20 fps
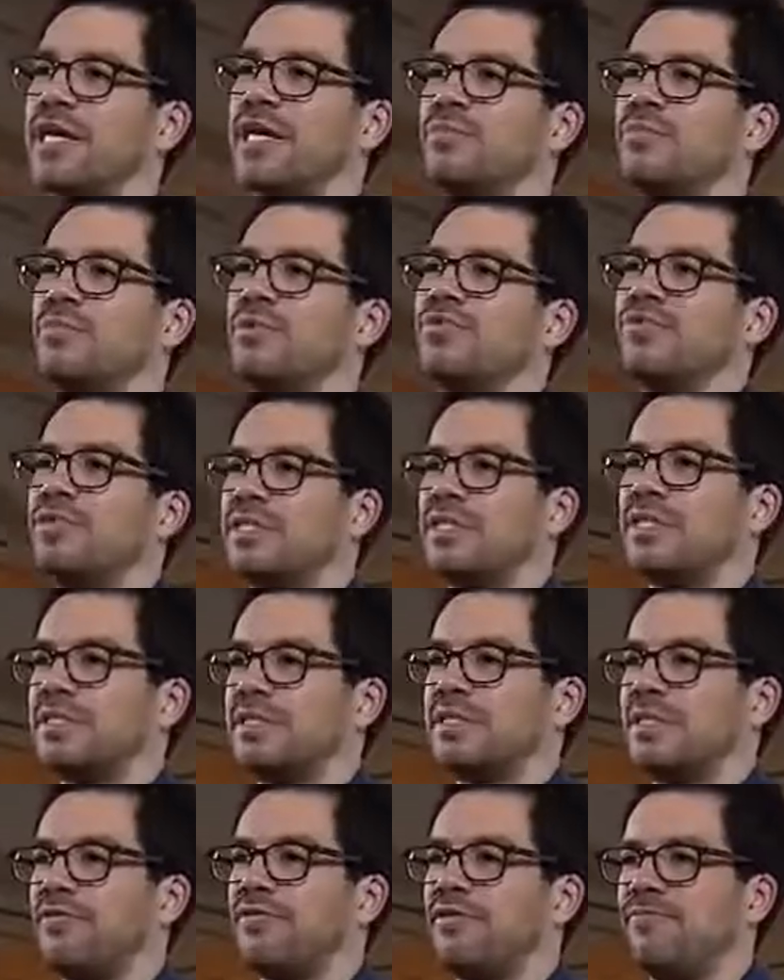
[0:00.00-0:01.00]
making movies
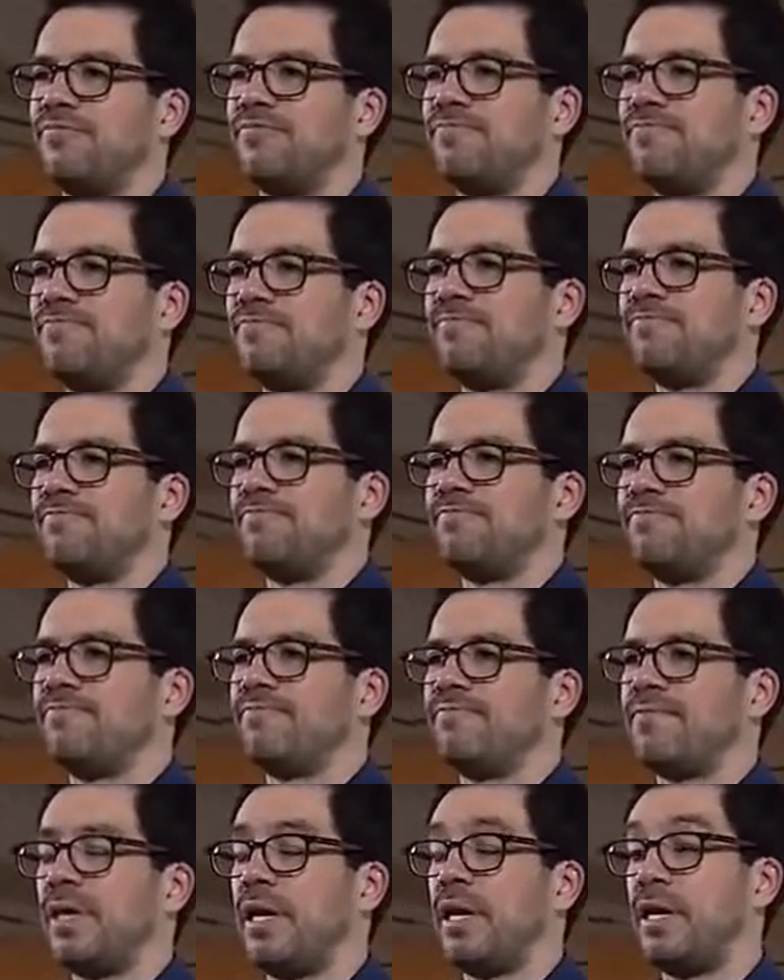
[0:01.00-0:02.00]
at 7.
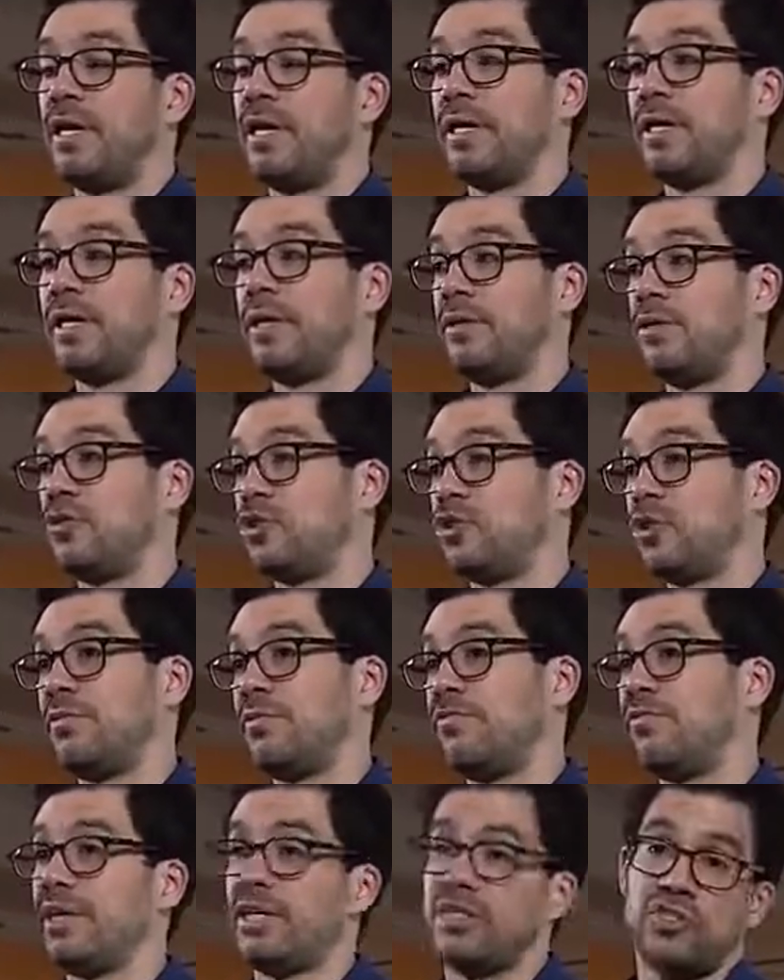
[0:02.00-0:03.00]
And there's
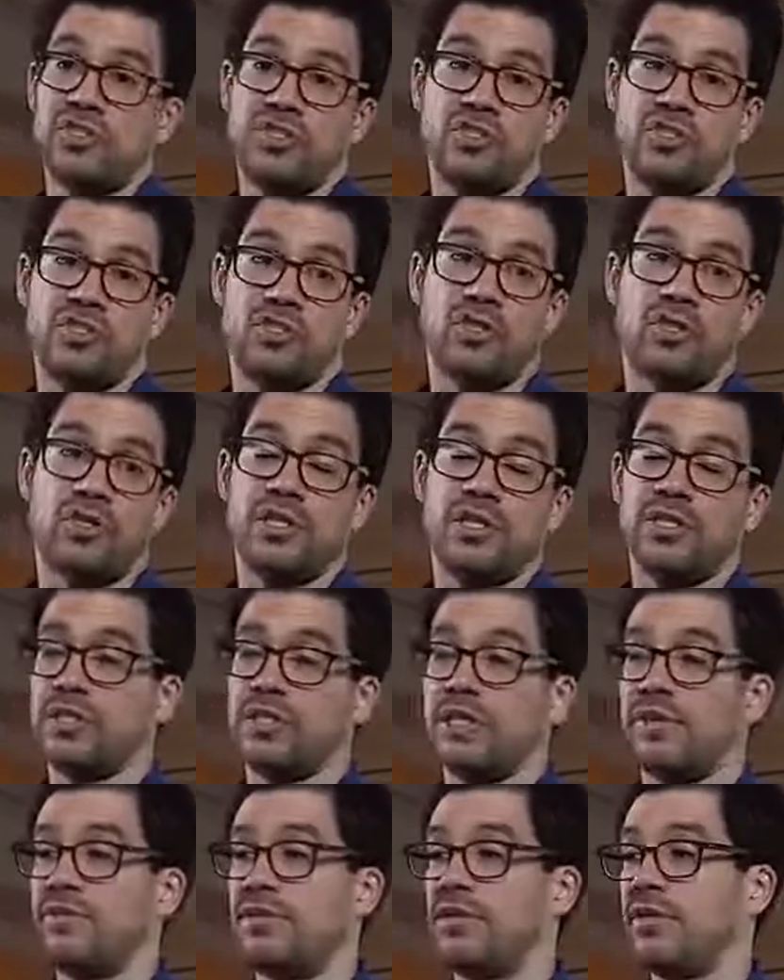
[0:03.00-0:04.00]
some advantages to starting
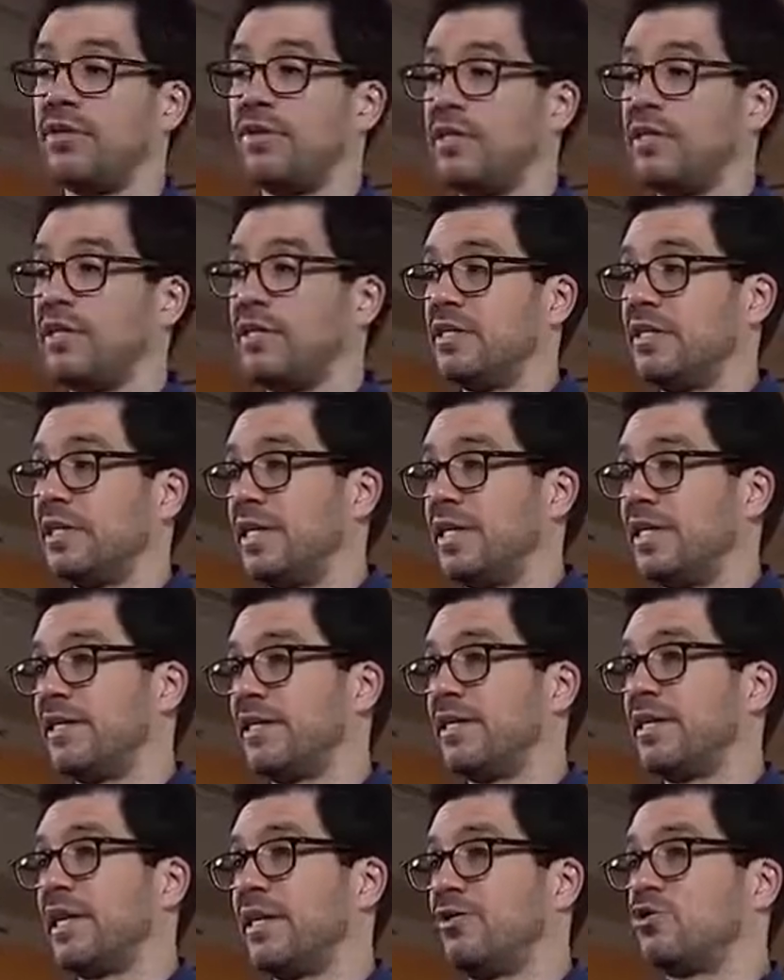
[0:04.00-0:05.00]
at 7.
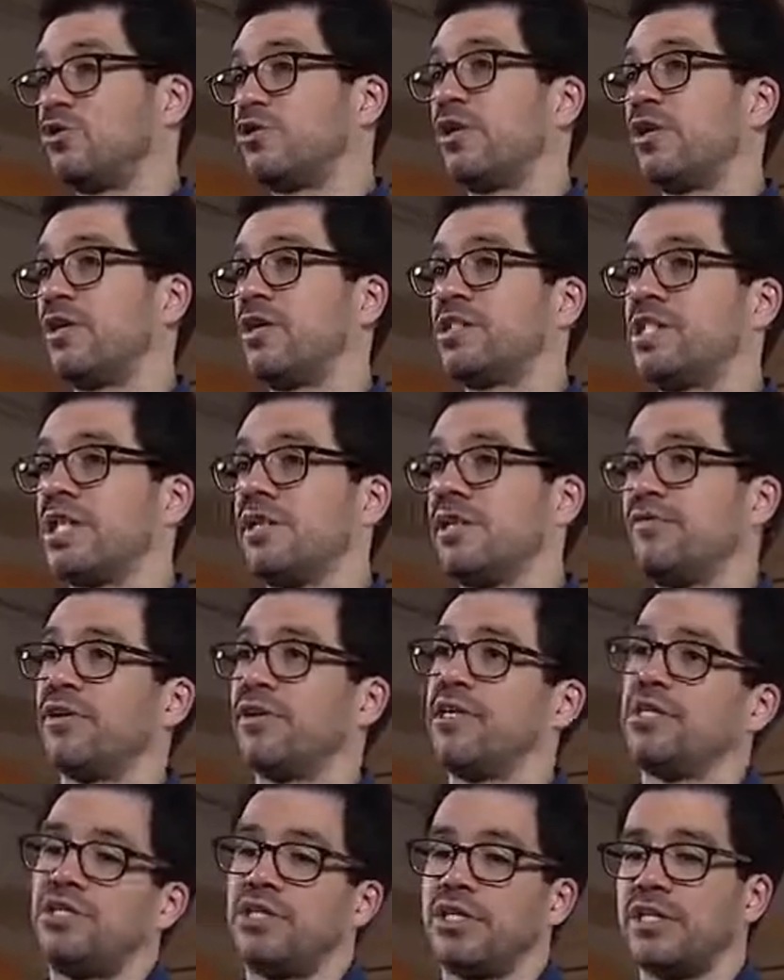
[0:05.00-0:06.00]
And the guy who started Kentucky
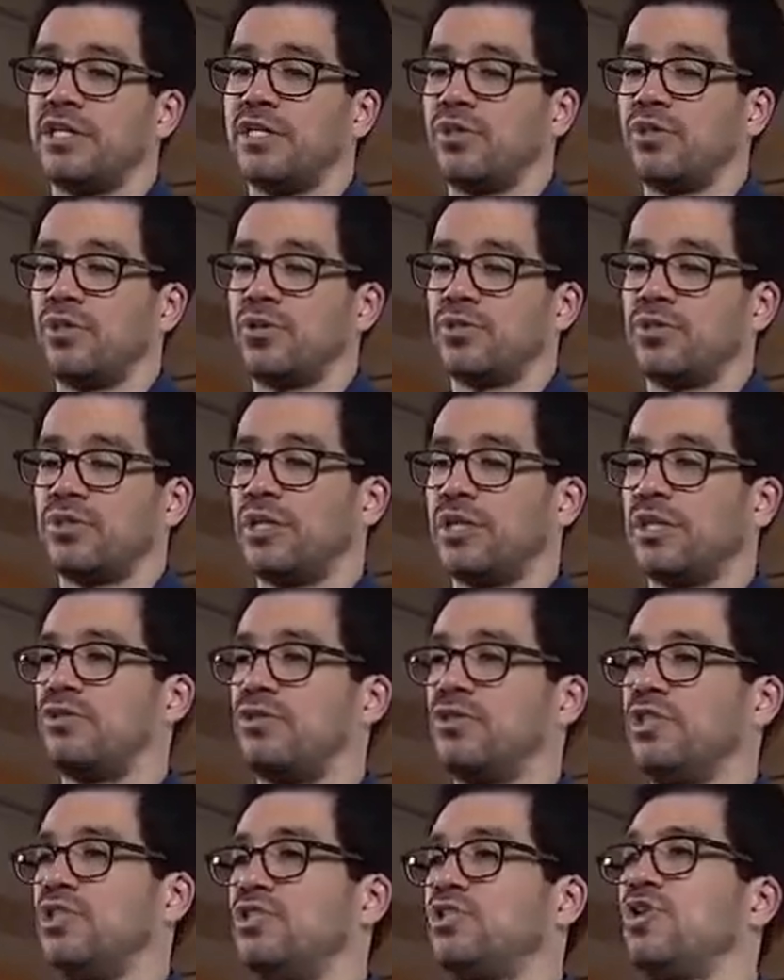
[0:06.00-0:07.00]
Fried Chicken, Colonel
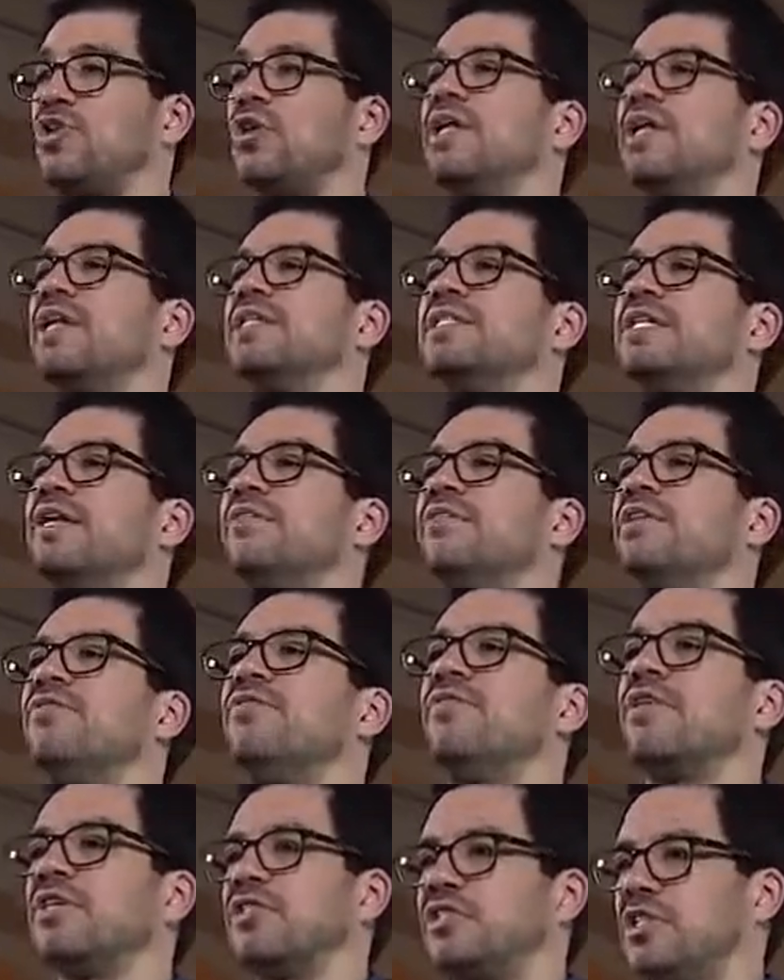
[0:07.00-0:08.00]
Sanders, he started at
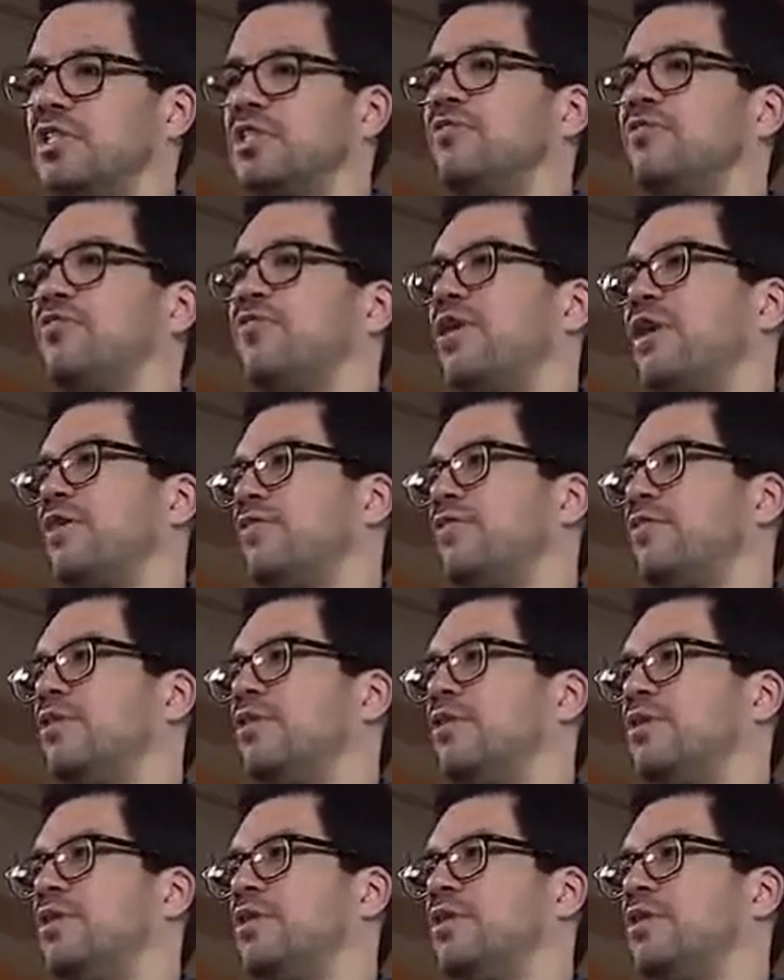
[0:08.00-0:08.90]
65.